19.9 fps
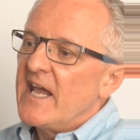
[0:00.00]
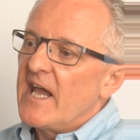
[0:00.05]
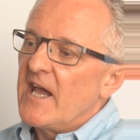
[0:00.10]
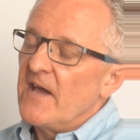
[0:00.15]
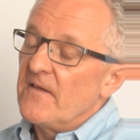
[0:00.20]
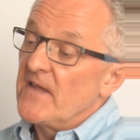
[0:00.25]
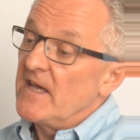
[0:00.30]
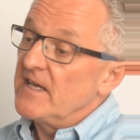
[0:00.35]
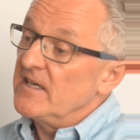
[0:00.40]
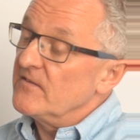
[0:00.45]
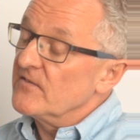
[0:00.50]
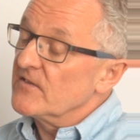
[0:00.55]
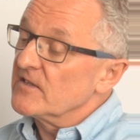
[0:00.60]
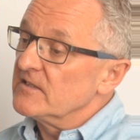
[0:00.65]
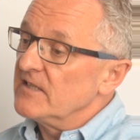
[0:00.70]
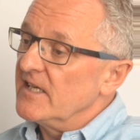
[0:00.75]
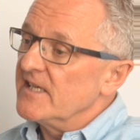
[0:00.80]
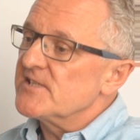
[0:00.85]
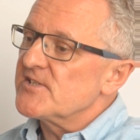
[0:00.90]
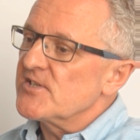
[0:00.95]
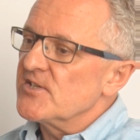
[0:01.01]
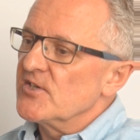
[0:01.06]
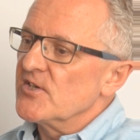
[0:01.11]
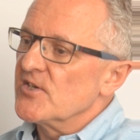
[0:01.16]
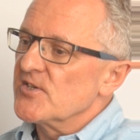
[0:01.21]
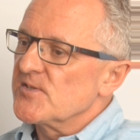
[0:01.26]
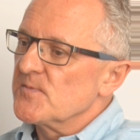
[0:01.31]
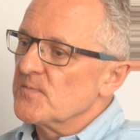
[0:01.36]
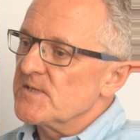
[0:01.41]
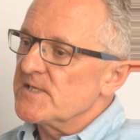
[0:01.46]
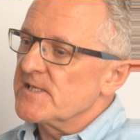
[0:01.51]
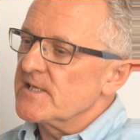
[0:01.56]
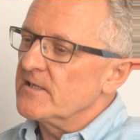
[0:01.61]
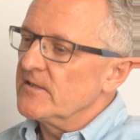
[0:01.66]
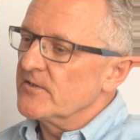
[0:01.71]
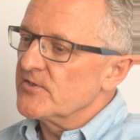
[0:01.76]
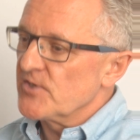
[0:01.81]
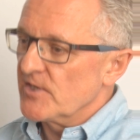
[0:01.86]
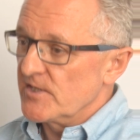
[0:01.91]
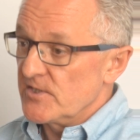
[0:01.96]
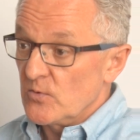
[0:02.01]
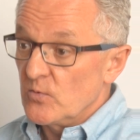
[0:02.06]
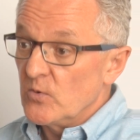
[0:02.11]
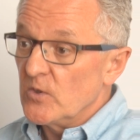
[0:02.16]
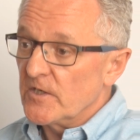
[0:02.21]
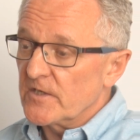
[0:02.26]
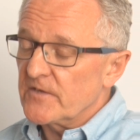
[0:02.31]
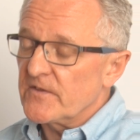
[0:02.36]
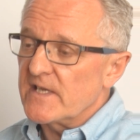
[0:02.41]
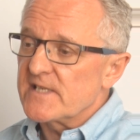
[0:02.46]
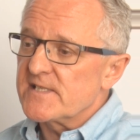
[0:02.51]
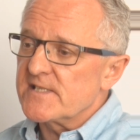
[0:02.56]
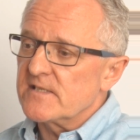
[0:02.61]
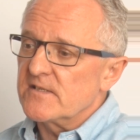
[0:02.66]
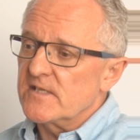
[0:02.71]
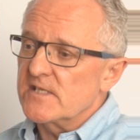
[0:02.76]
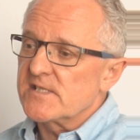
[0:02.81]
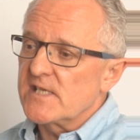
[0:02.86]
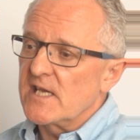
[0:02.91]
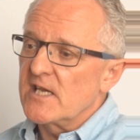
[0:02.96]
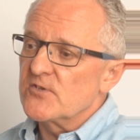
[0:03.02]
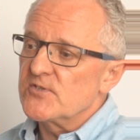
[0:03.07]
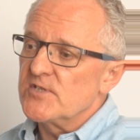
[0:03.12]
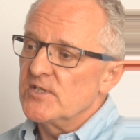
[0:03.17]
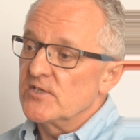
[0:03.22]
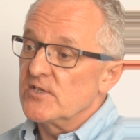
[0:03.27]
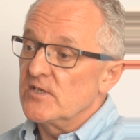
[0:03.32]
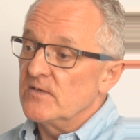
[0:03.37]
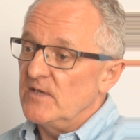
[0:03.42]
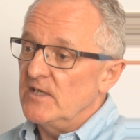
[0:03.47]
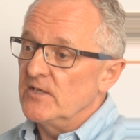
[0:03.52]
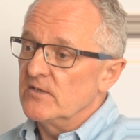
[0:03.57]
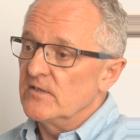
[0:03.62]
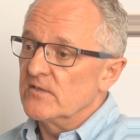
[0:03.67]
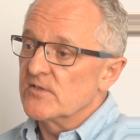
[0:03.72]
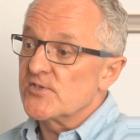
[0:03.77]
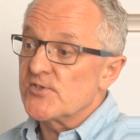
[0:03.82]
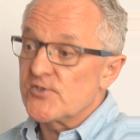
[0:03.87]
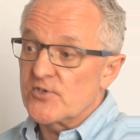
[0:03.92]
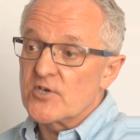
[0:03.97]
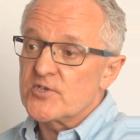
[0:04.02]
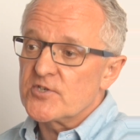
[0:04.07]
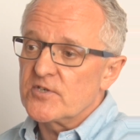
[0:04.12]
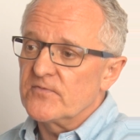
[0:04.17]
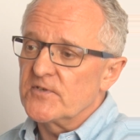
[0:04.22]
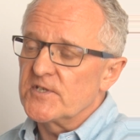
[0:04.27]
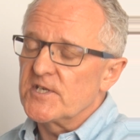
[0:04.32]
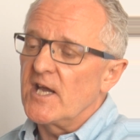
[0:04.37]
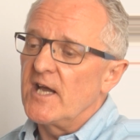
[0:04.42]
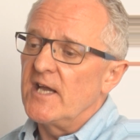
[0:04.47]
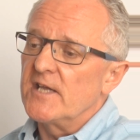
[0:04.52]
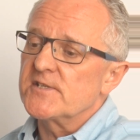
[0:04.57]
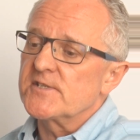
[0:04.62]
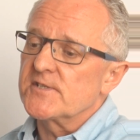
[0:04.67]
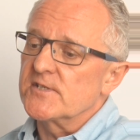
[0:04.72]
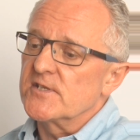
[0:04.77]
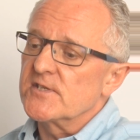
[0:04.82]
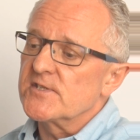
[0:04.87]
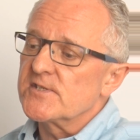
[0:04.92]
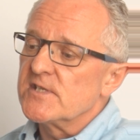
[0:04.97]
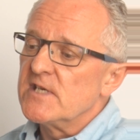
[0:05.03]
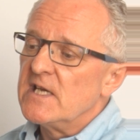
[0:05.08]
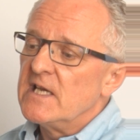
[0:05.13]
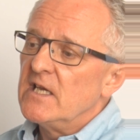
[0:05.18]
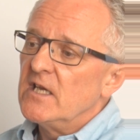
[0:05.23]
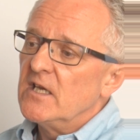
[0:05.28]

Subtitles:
And then in the later years, and particularly trying to work this out in the structure of a diocese,